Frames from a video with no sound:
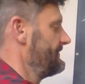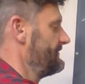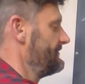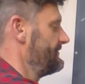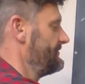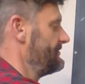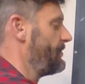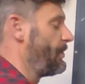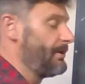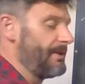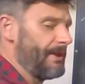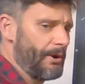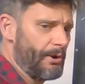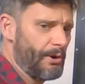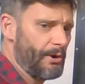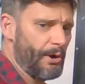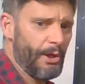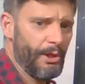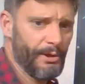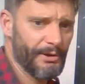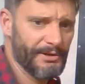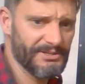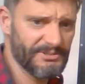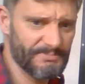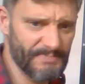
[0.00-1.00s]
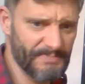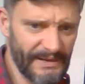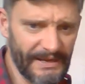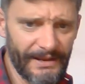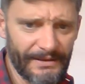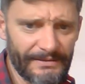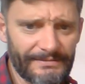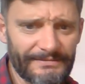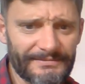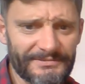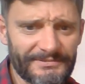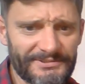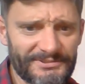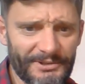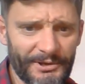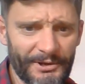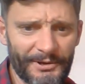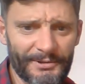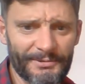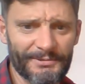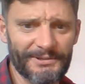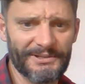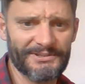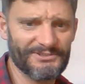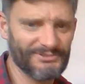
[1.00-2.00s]
Non-alcoholic is better, so
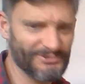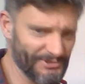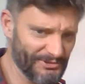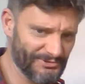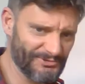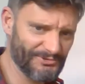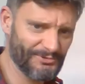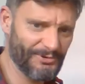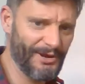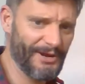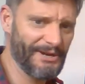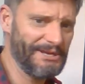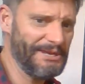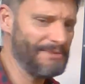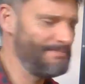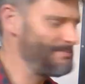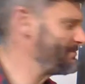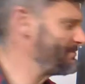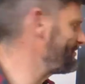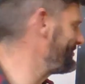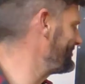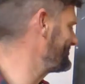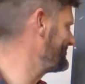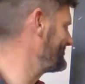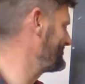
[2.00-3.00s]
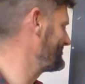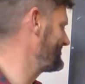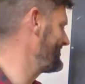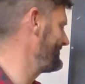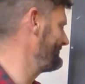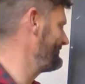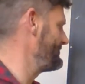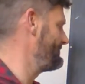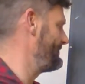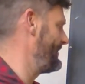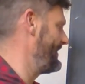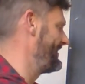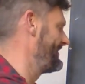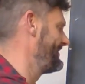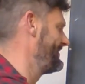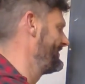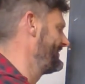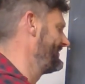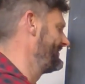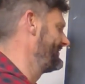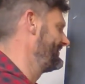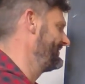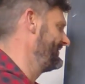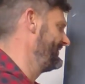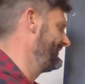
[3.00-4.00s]
let's just try and keep it nice and seemly. But
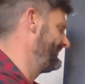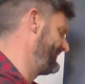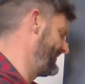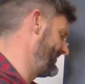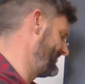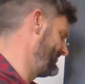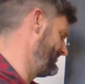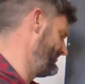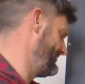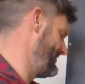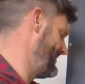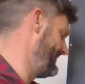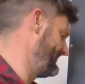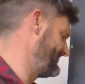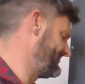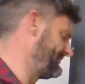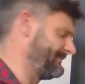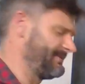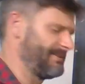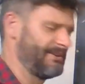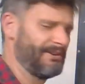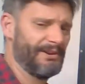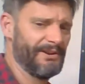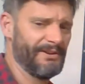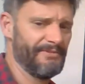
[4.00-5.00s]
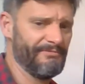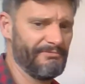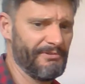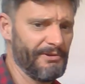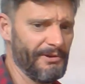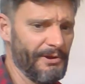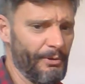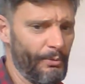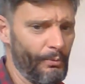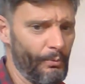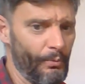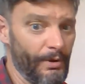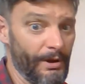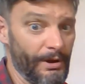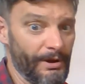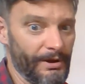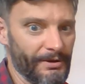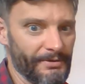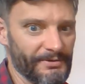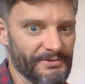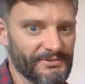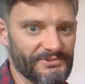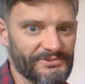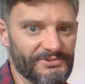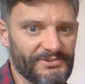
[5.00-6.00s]
if they do have something kind of
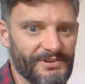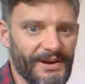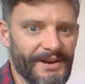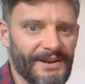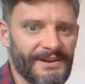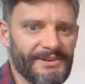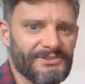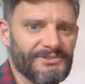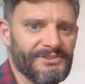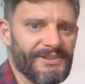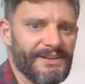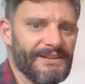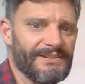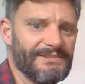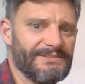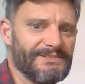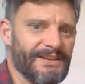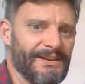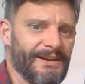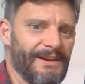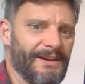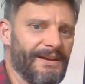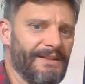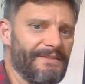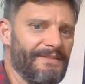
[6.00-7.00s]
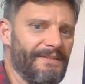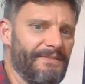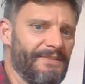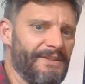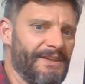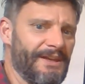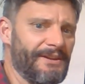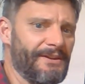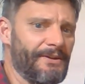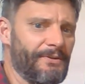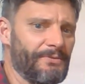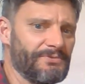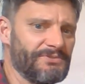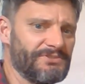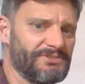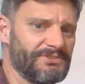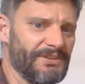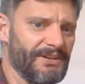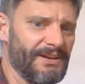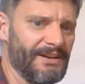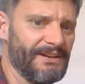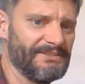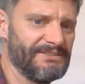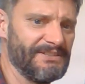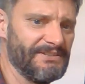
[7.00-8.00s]
wild and strange that the adults
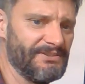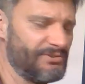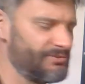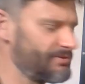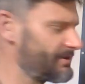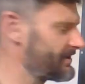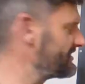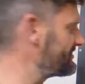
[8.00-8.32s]
tend to drink